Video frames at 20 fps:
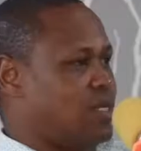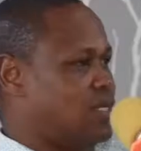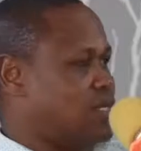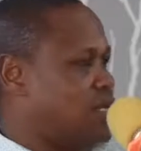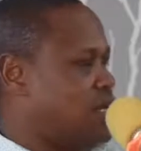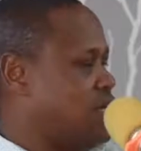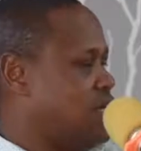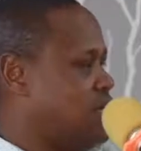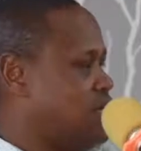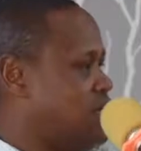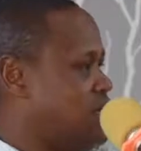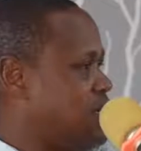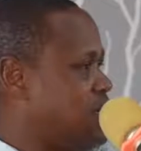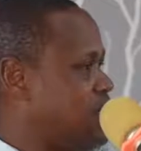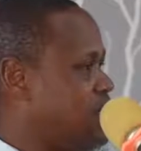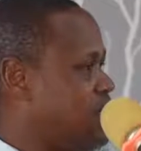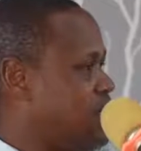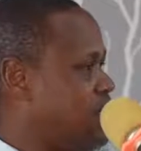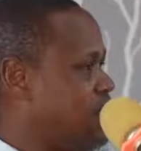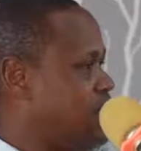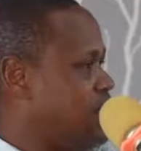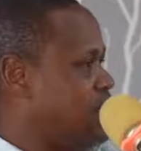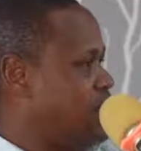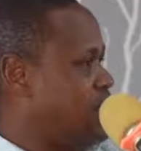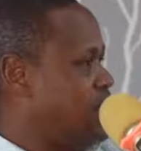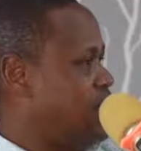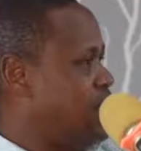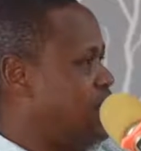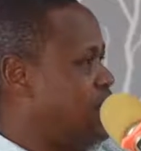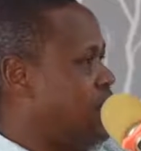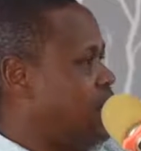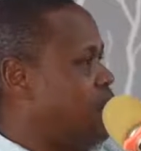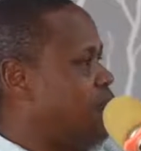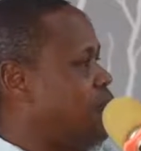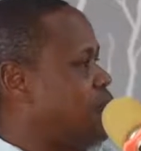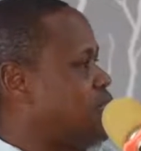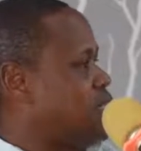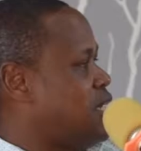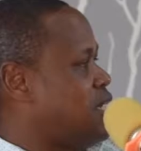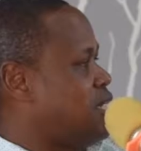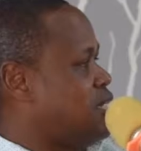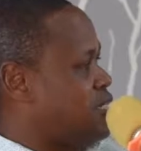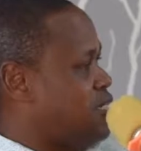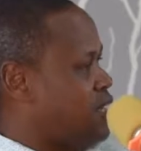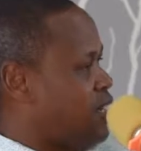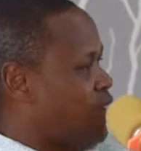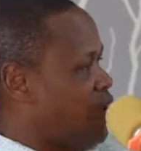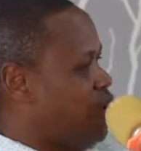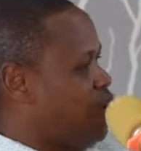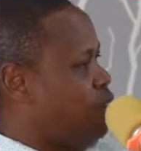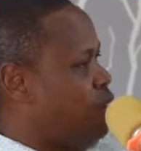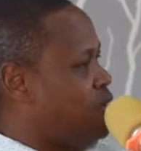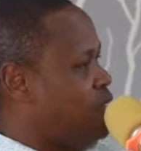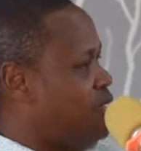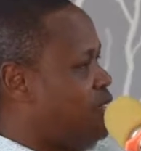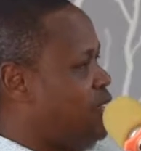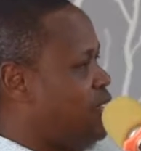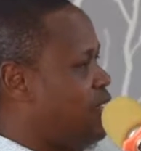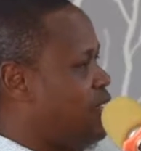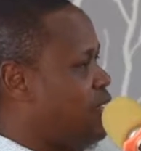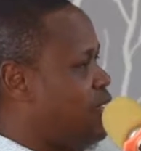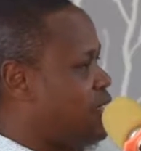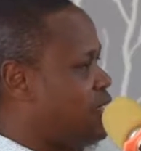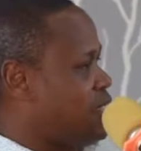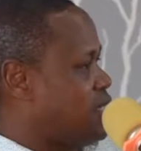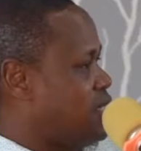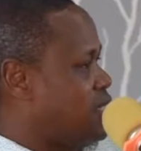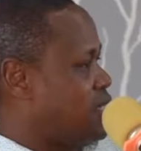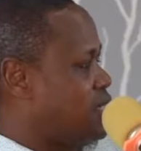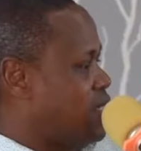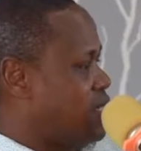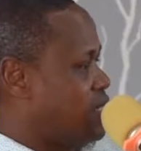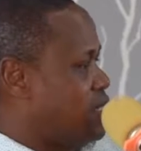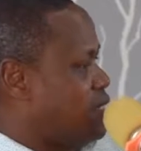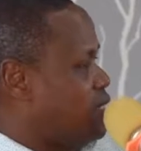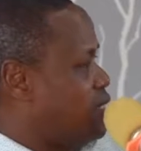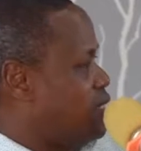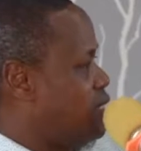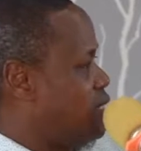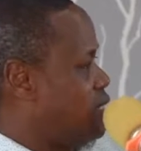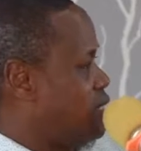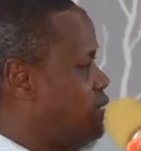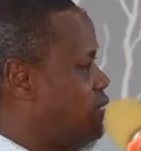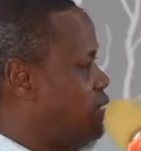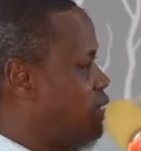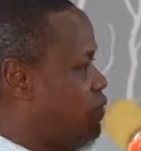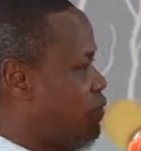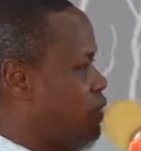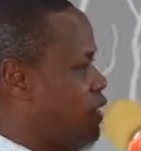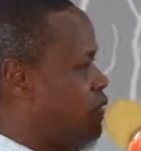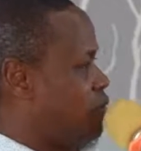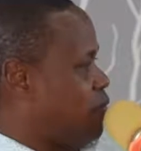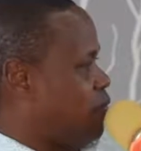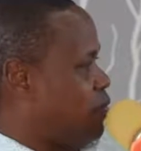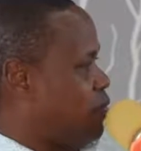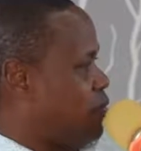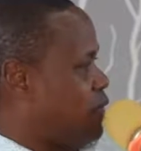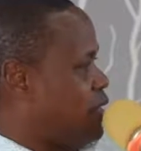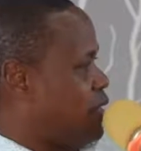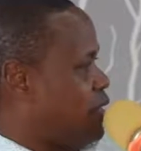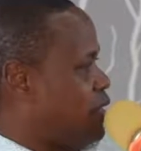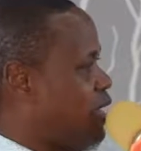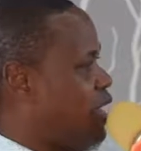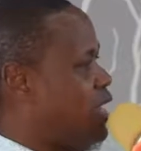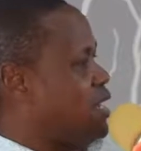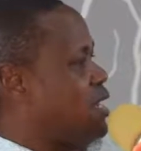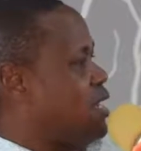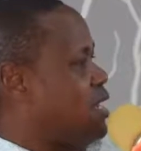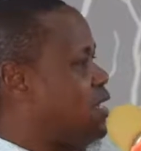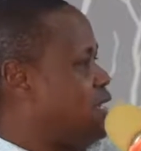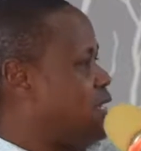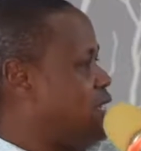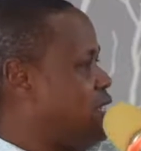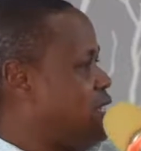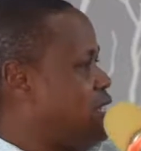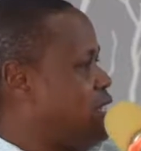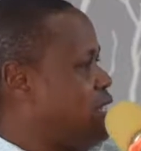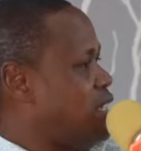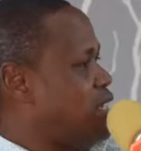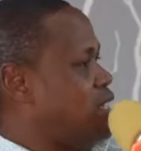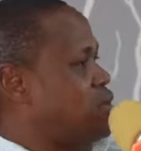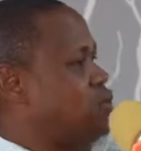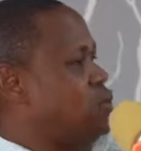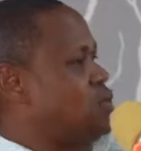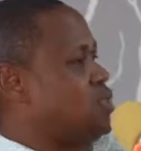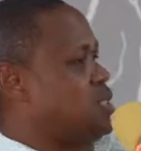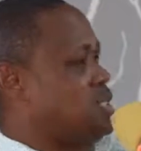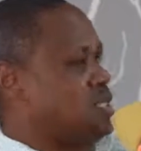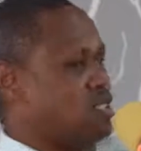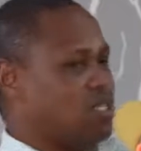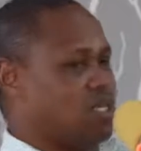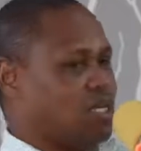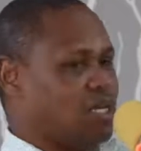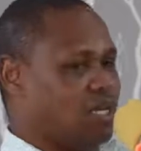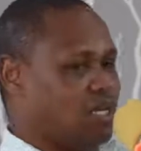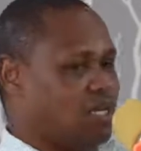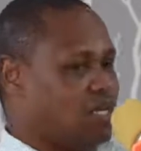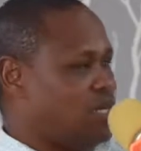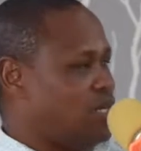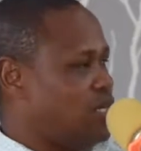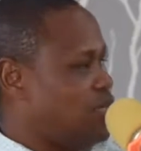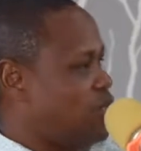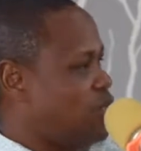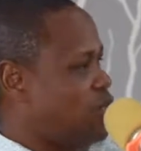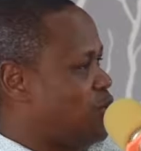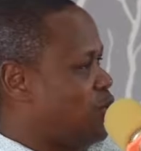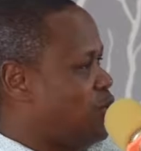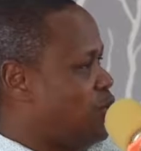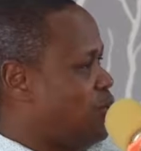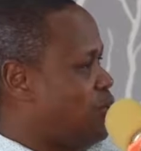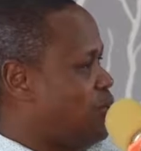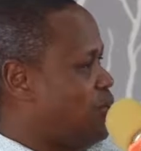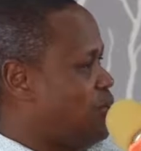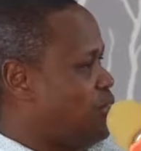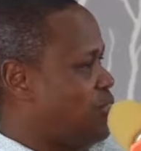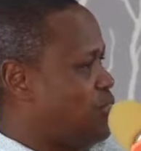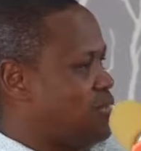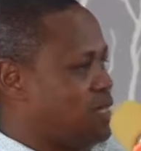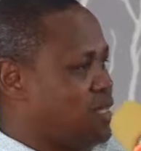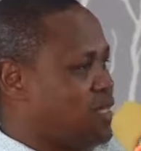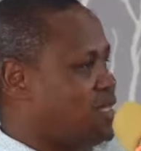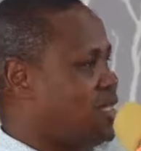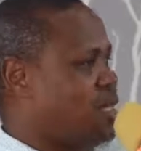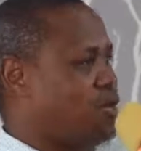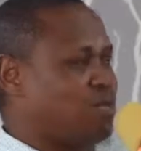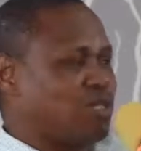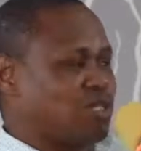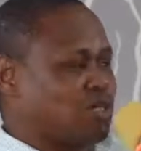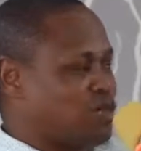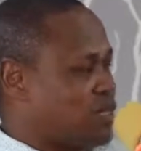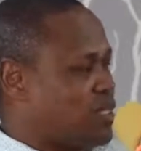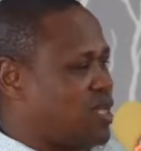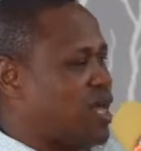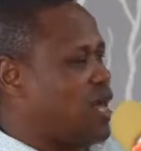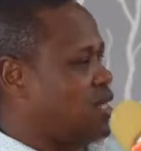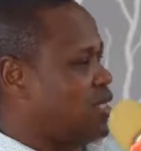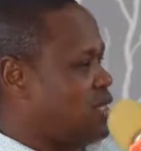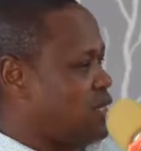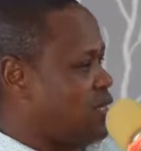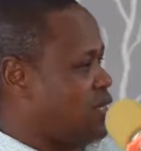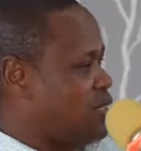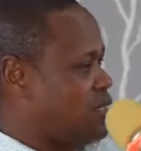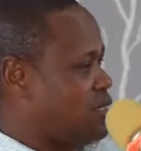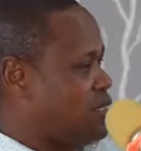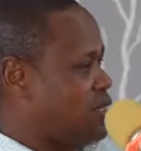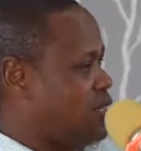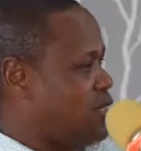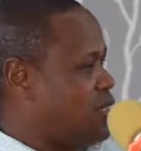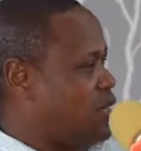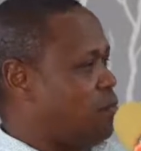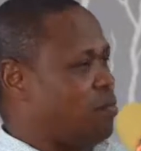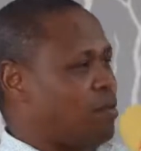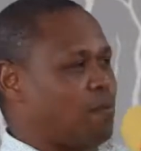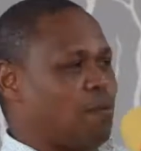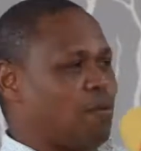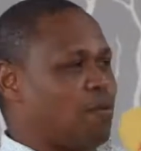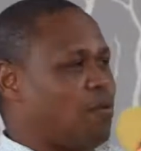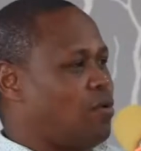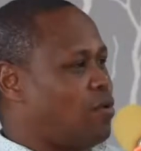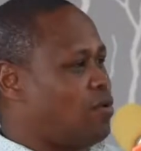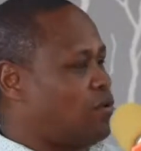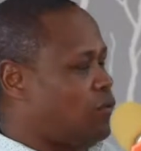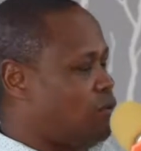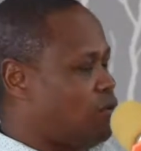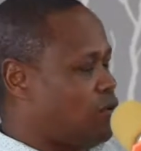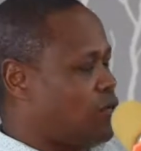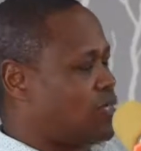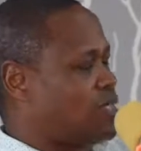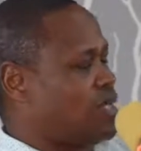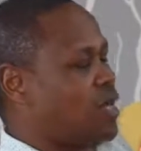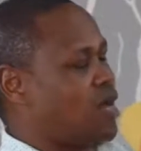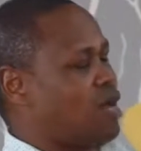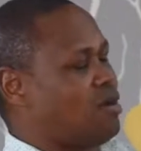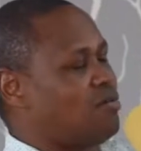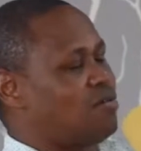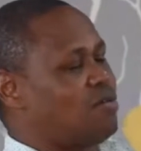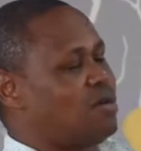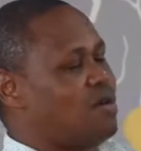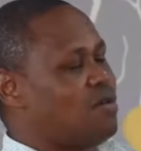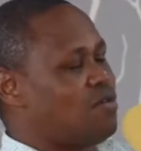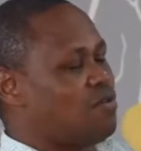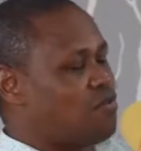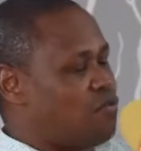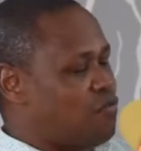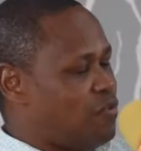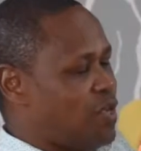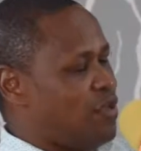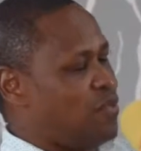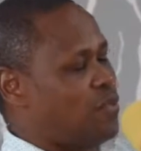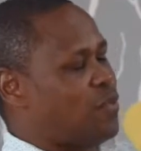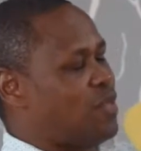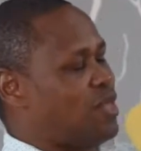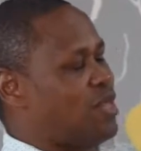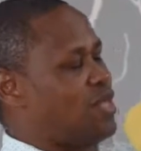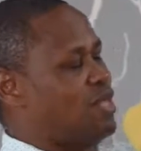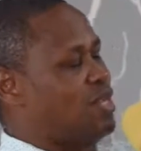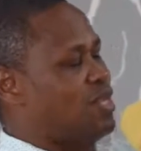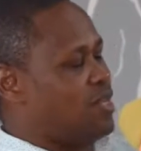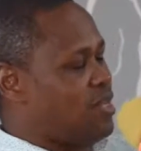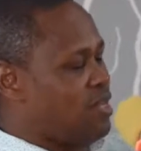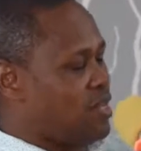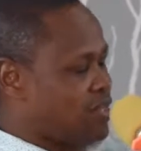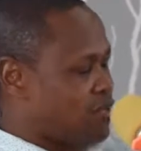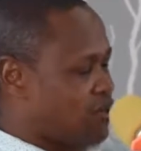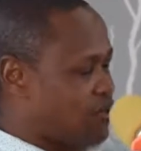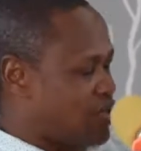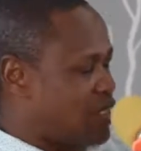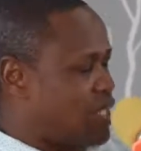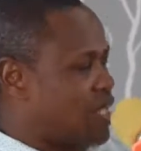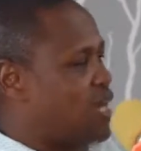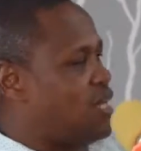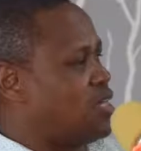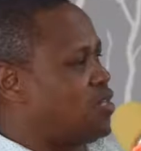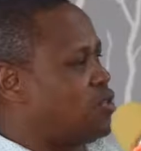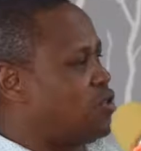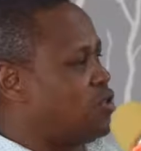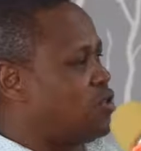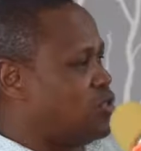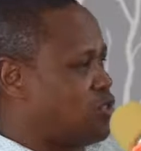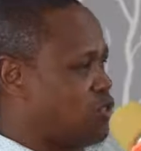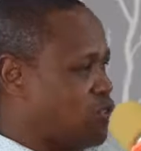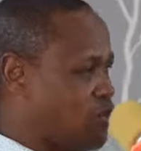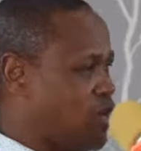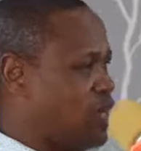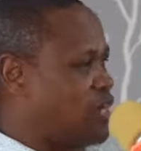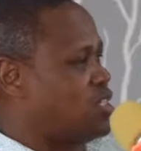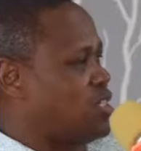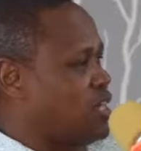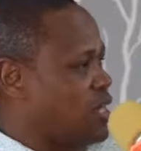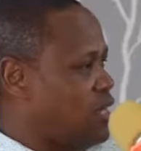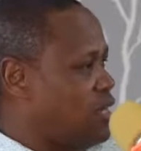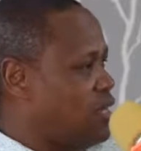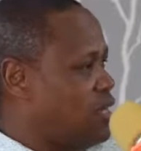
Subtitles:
son is in jail, and the son is in Nairobi. He has killed 13 children, and he had killed and he was in jail. So that's how the society is. People do not have faith in the societal structure.